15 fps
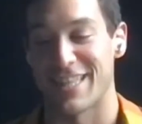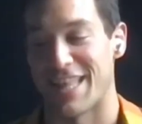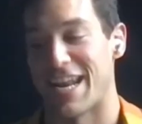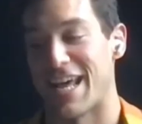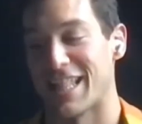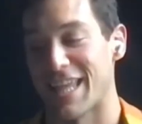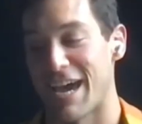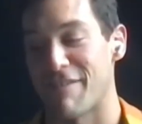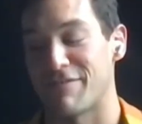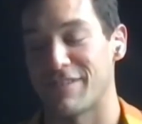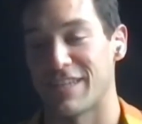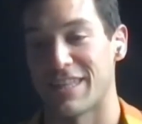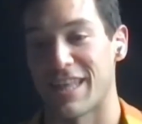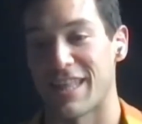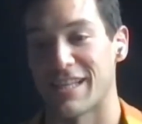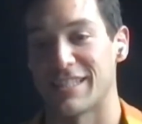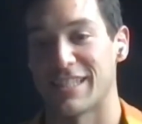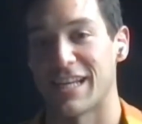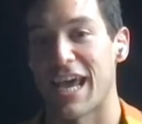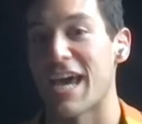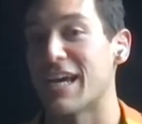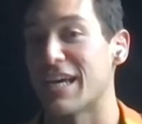And then I left. And then they
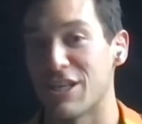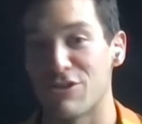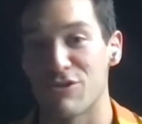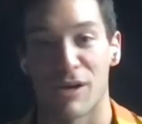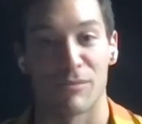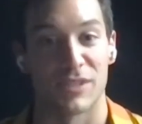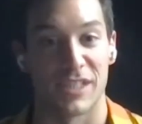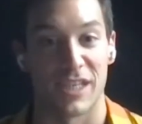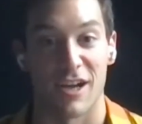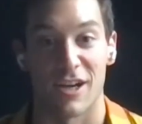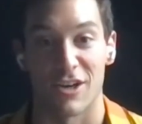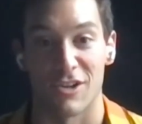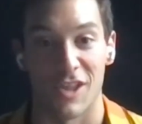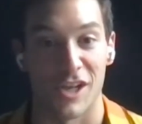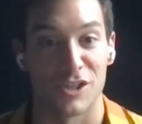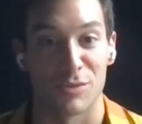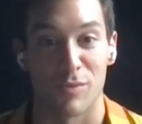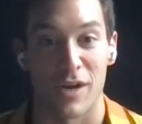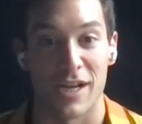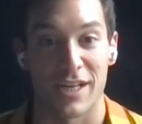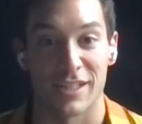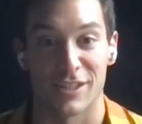said, hey, can you come sing on your lunch
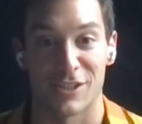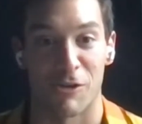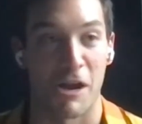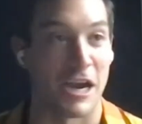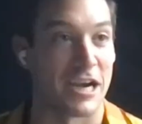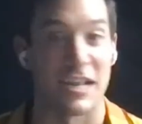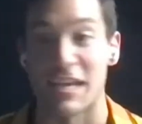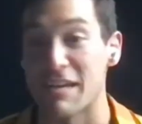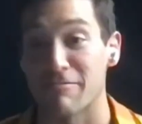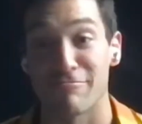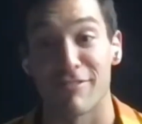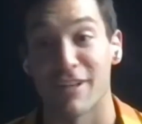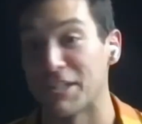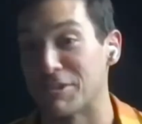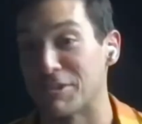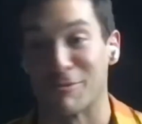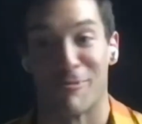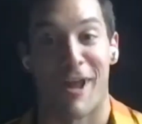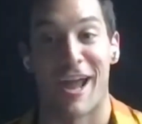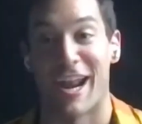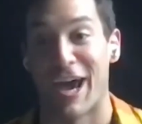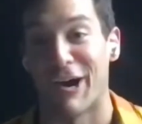break? And so I didn't eat. I just
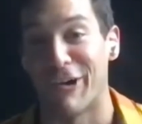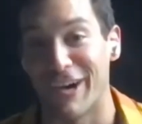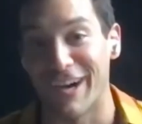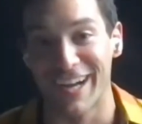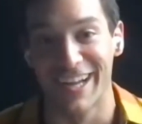ran out